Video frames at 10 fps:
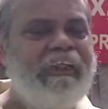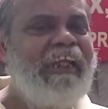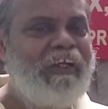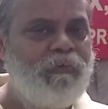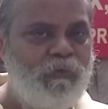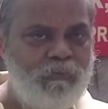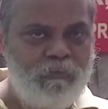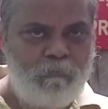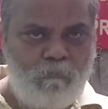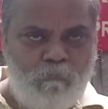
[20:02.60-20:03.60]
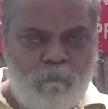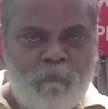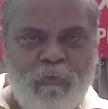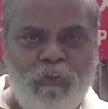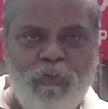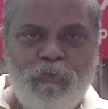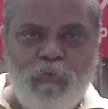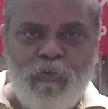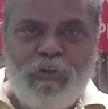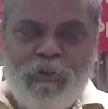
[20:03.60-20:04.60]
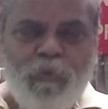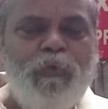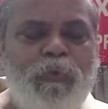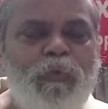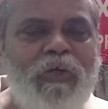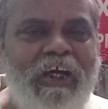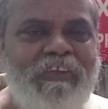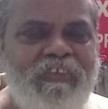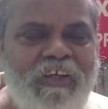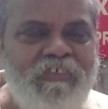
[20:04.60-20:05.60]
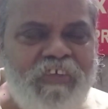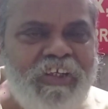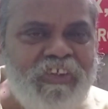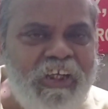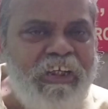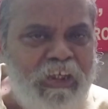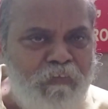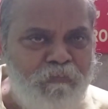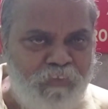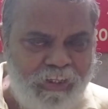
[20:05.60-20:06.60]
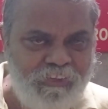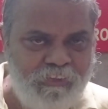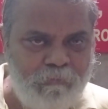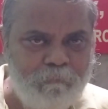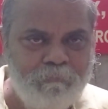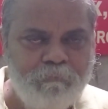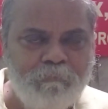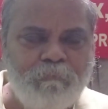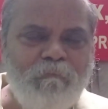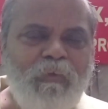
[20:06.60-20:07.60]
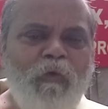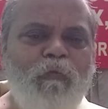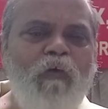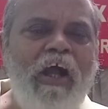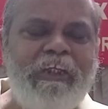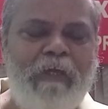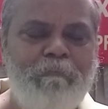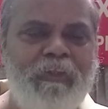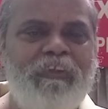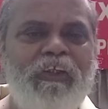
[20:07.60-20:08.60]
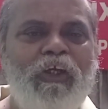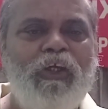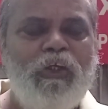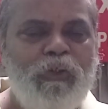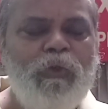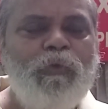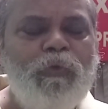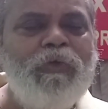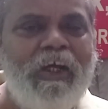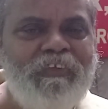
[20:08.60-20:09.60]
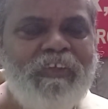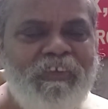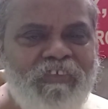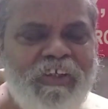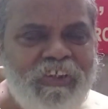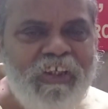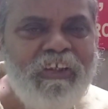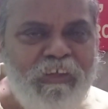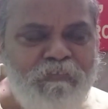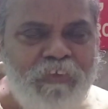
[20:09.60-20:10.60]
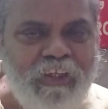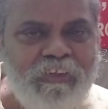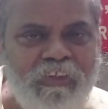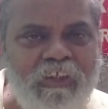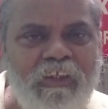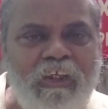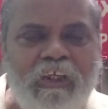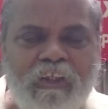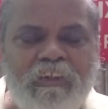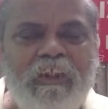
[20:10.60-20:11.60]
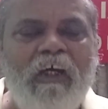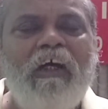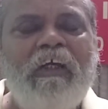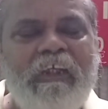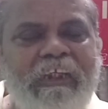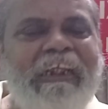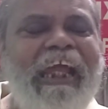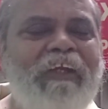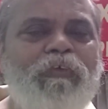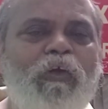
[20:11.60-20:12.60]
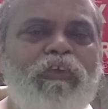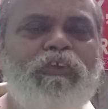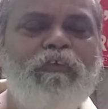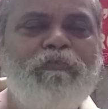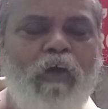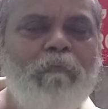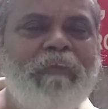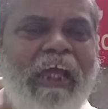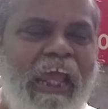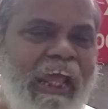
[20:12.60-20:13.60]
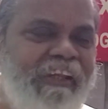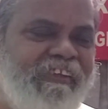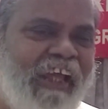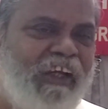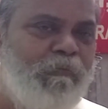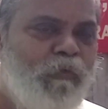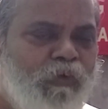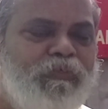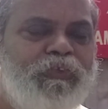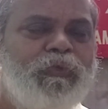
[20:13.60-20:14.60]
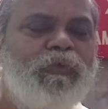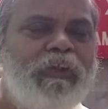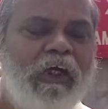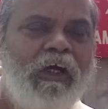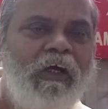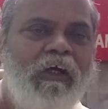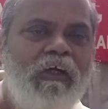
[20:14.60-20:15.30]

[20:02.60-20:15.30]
electrons. So due to concentration difference, what happens? Due to concentration difference, the electrons from the N side moves to the